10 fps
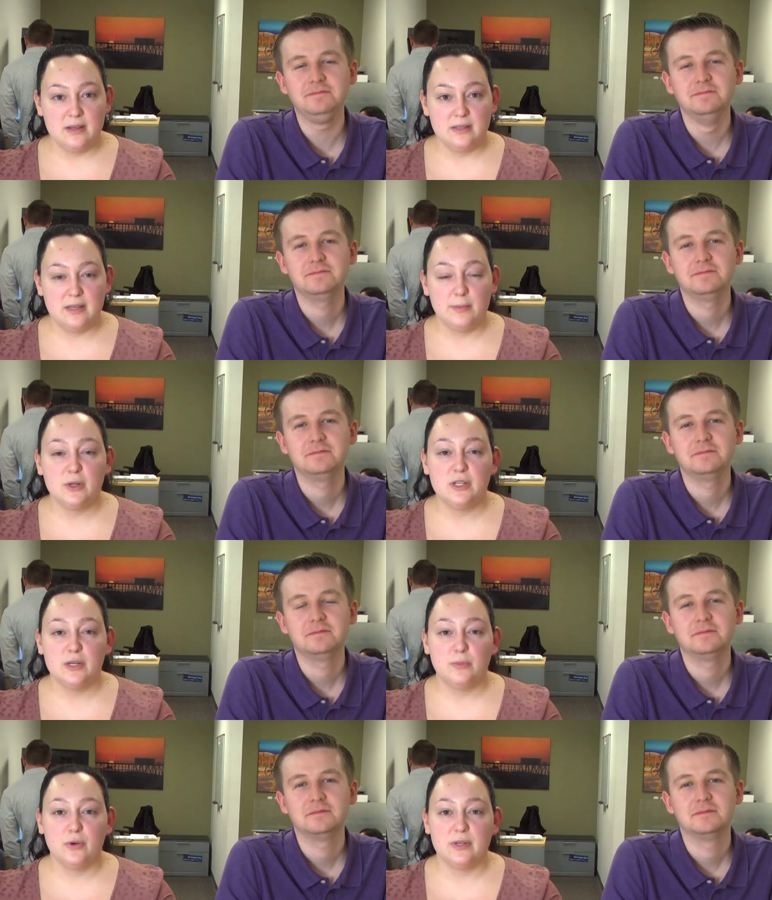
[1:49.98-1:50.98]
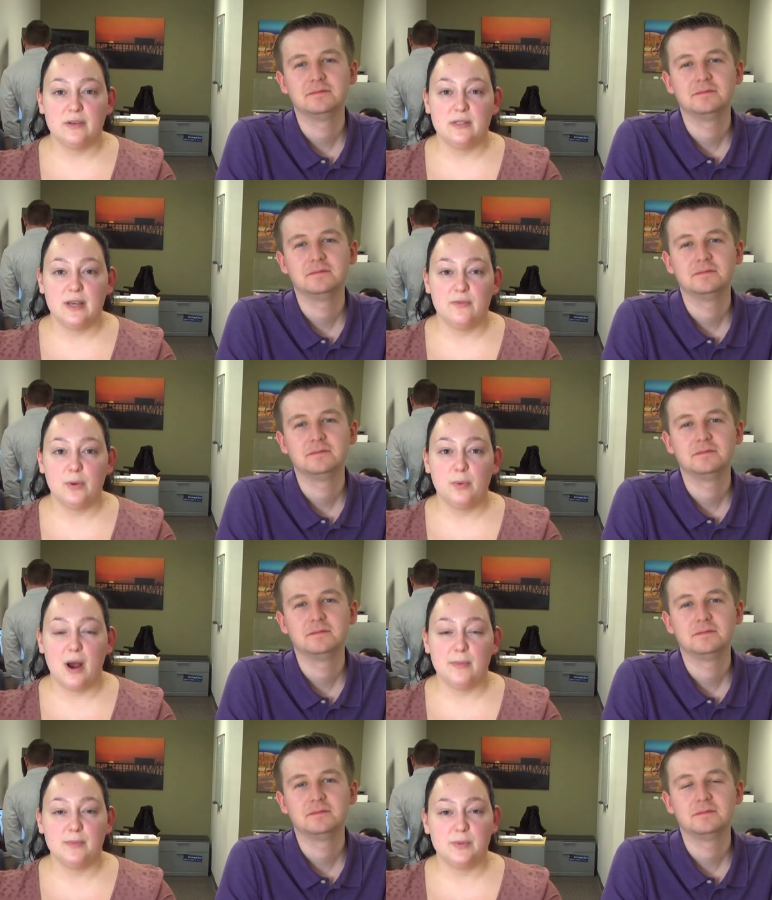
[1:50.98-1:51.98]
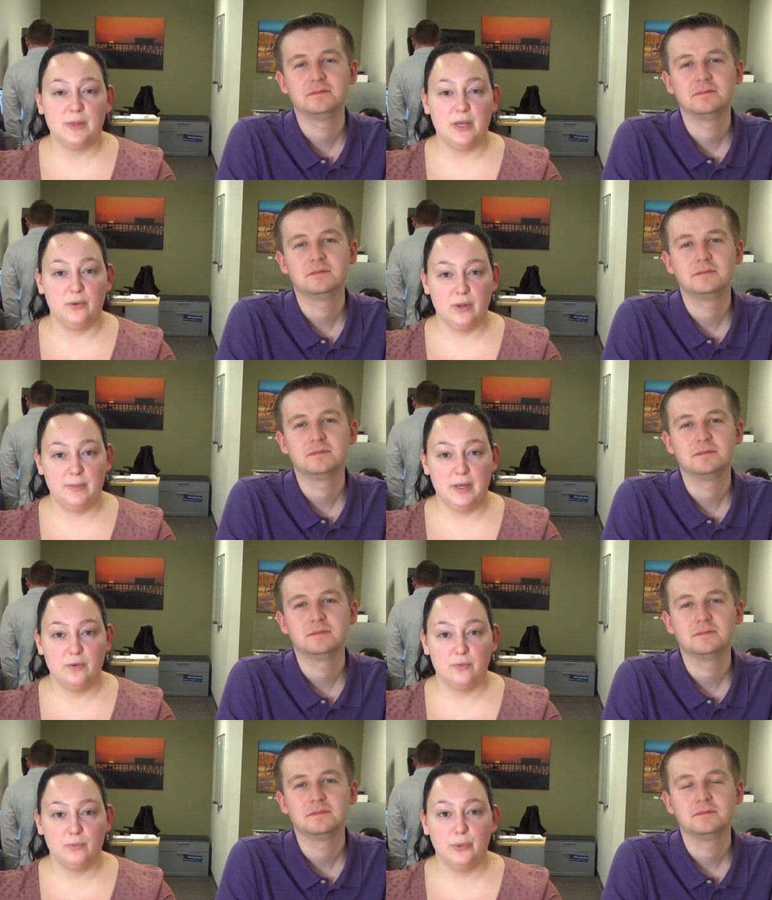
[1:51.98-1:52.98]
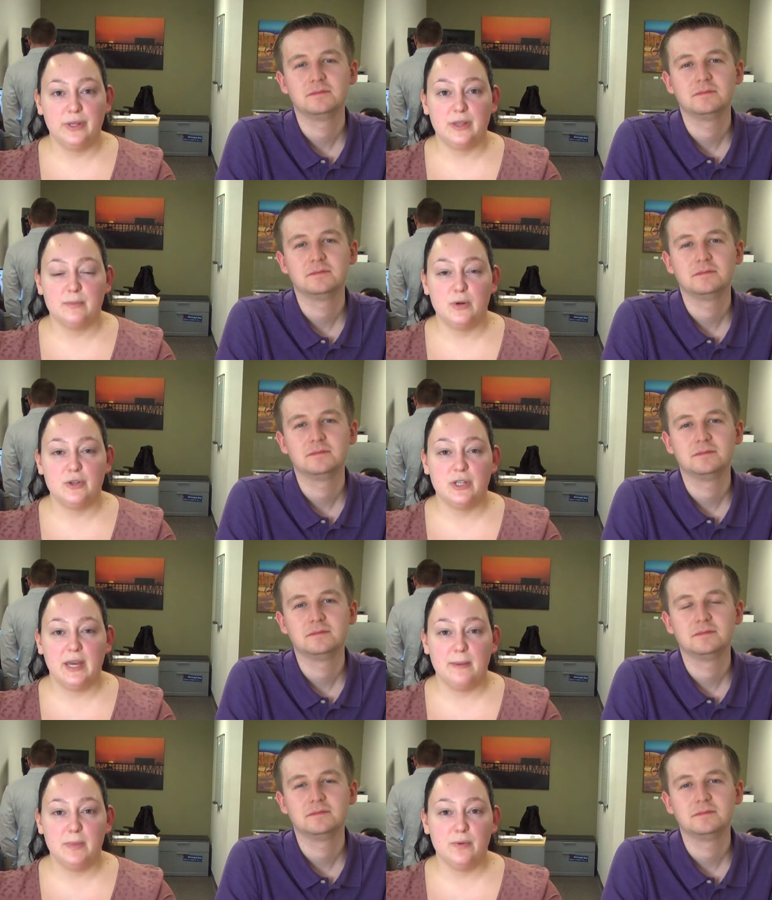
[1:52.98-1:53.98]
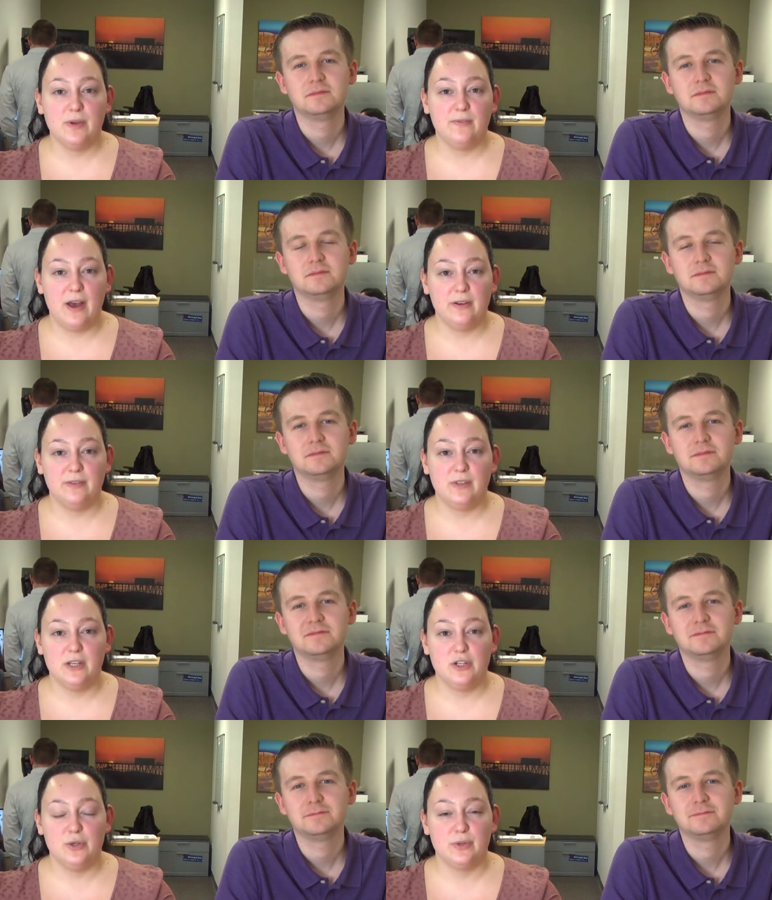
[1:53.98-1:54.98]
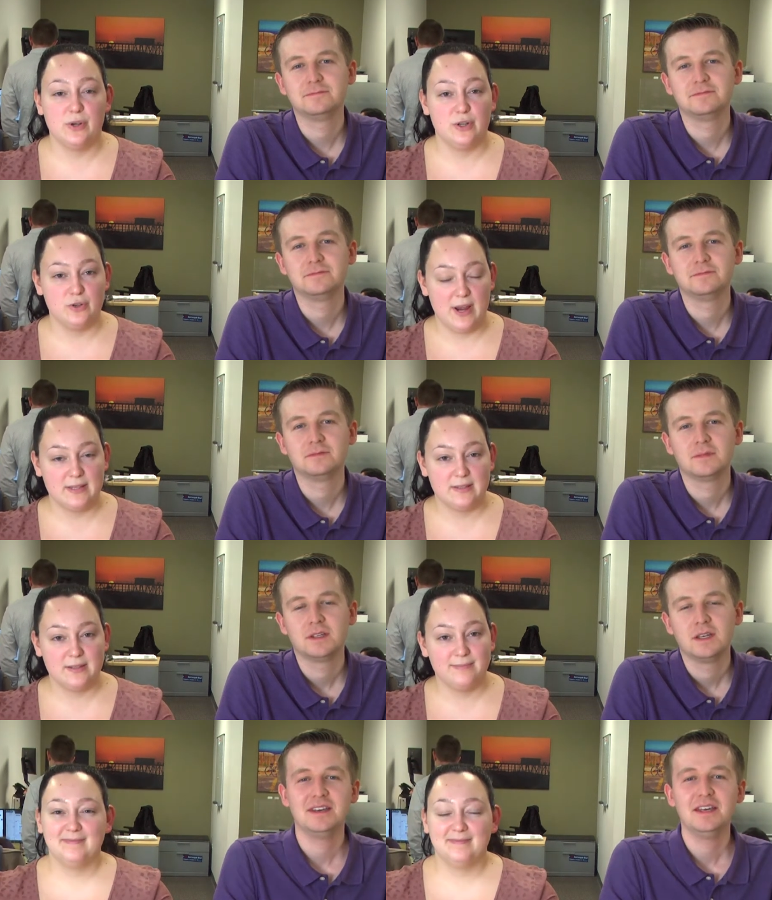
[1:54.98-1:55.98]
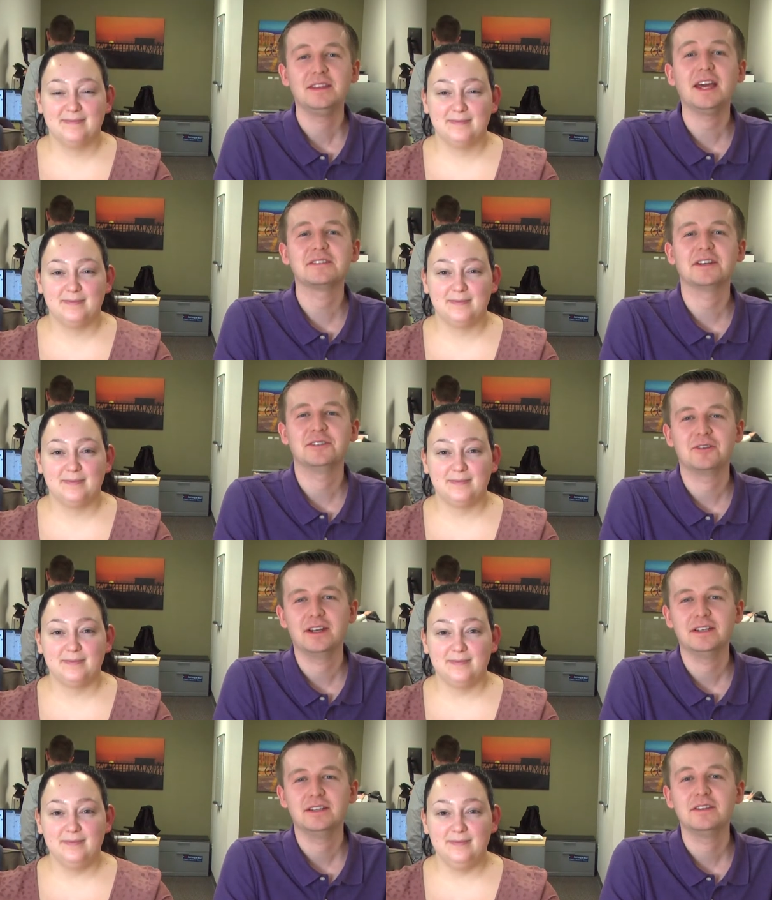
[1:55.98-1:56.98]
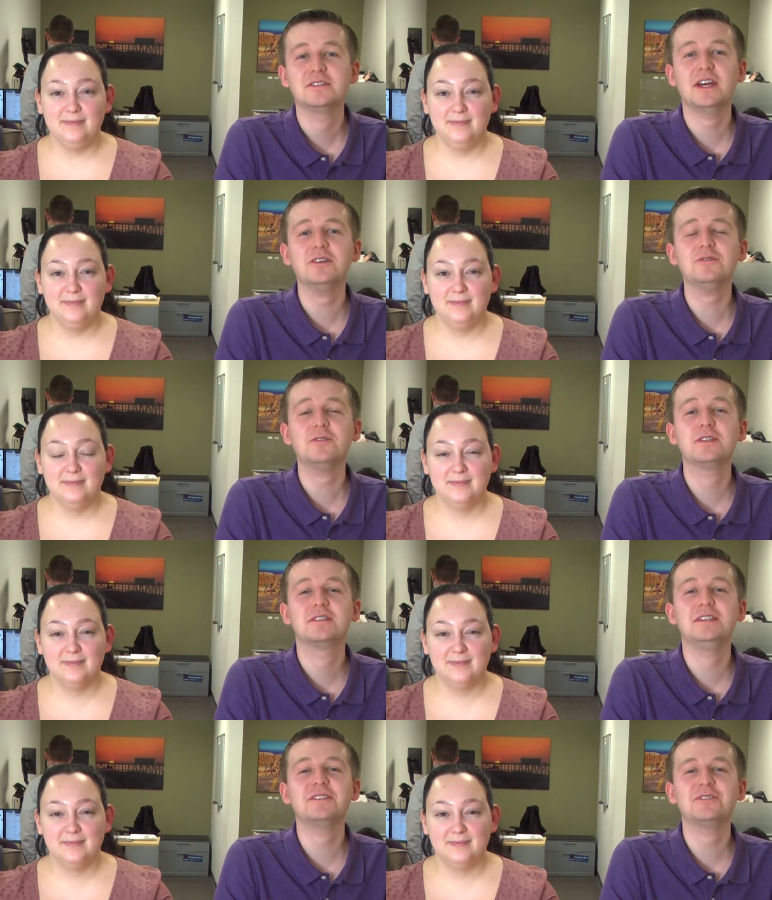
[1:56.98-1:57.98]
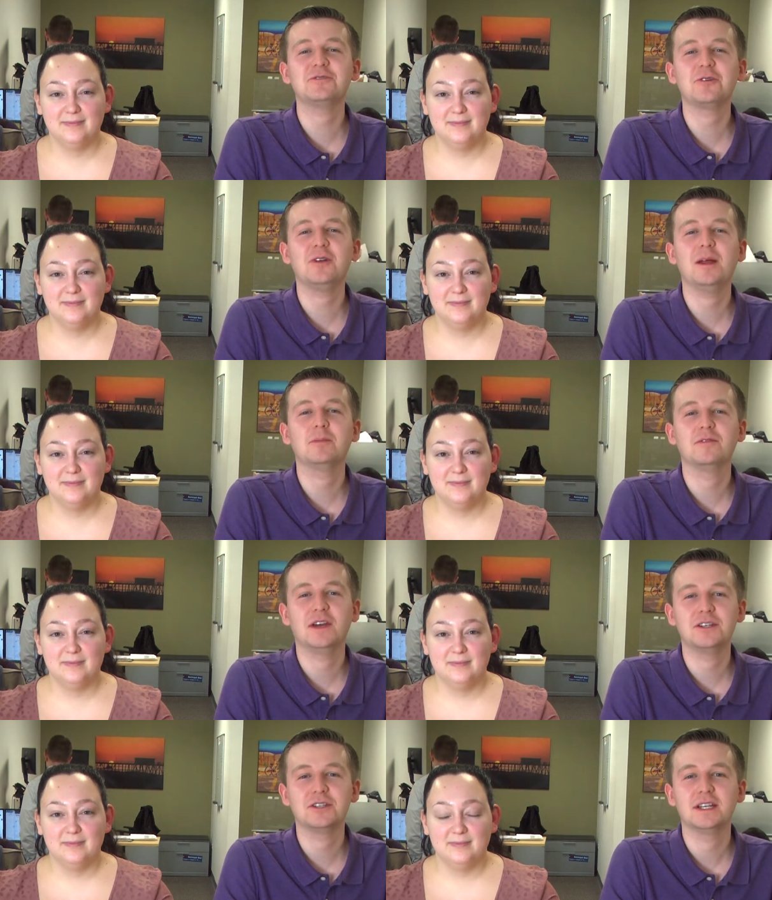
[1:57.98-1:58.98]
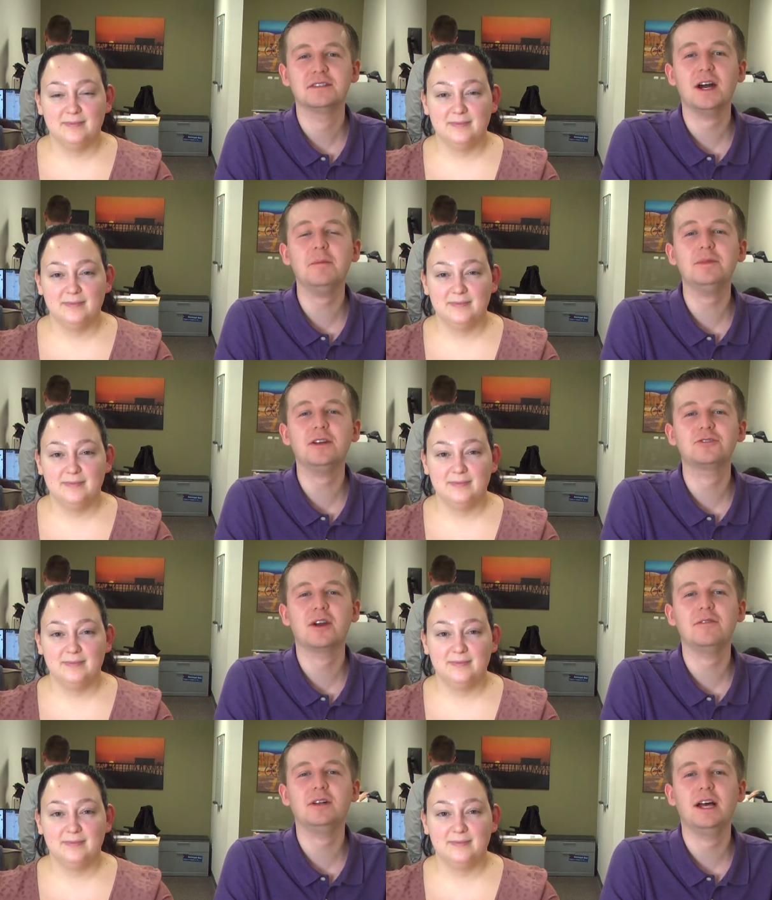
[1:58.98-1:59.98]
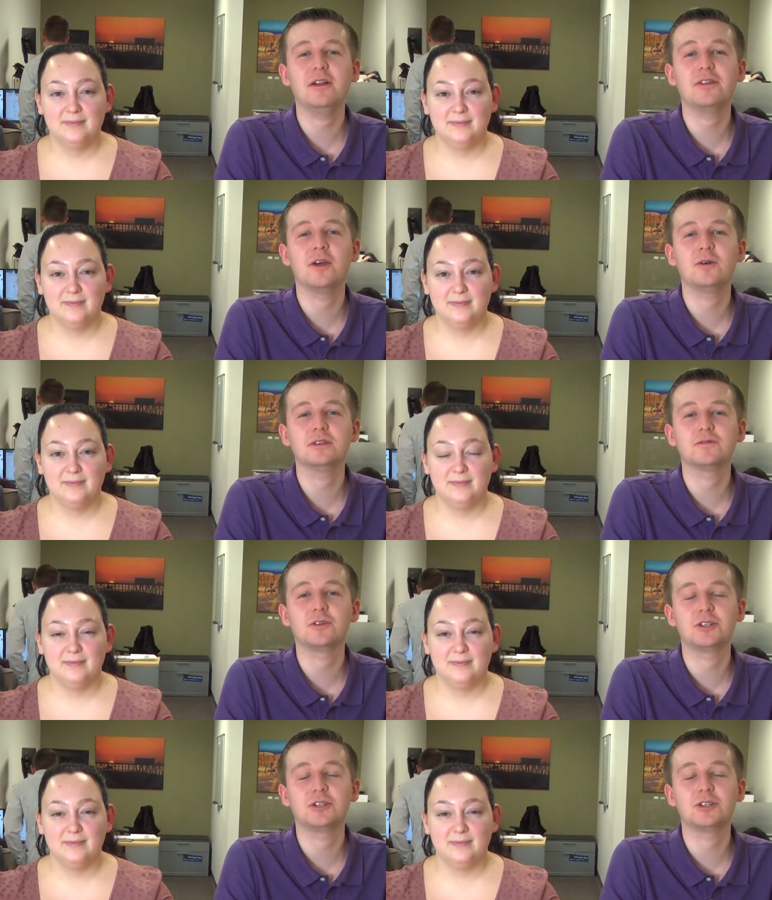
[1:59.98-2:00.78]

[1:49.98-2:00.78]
Speaker 1: Sammartino broke down several problems with the agreement, ruling that the motion can be refiled if the issues
Speaker 2: are addressed. Thanks, Andrea. The Centers for Disease Control and Prevention has upped their travel health notice for